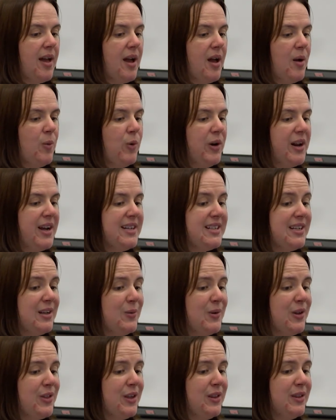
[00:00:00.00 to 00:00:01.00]
What I
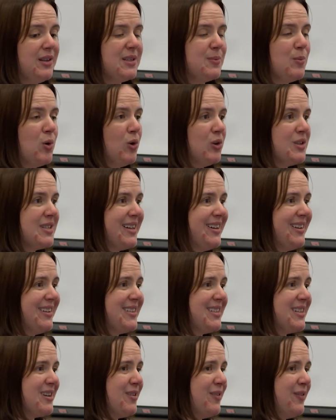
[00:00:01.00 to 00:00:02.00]
deal with in the small scale
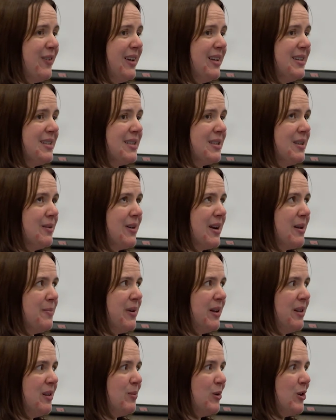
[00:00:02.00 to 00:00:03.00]
stuff is the red
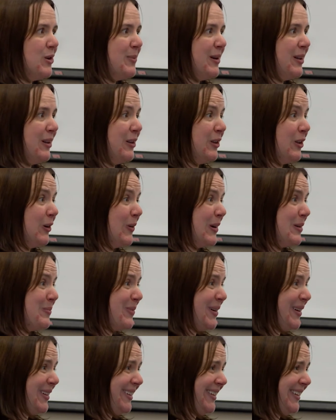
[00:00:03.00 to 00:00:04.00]
pill, the blue pill and the green
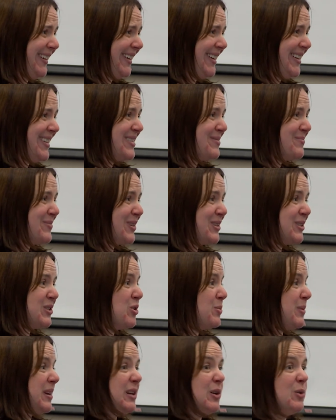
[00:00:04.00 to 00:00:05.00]
pill, because
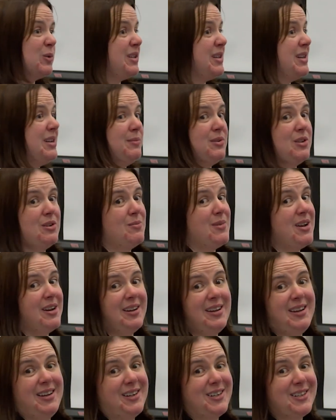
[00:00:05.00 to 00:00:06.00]
nobody knows the names of their
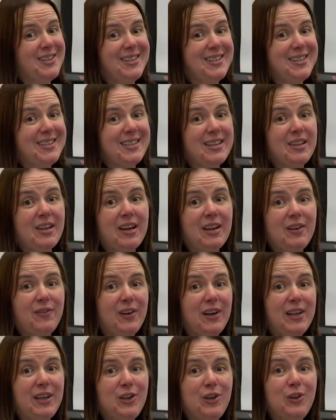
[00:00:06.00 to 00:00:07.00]
medications.
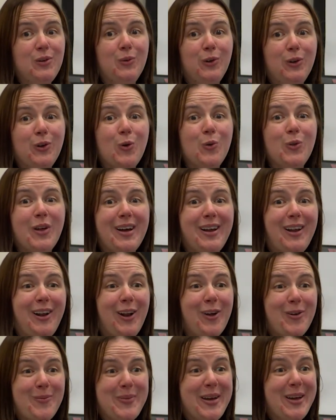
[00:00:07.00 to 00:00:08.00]
Thankfully, you will know that
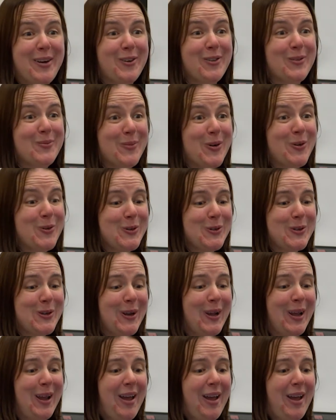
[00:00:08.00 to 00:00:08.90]
a lot better than most.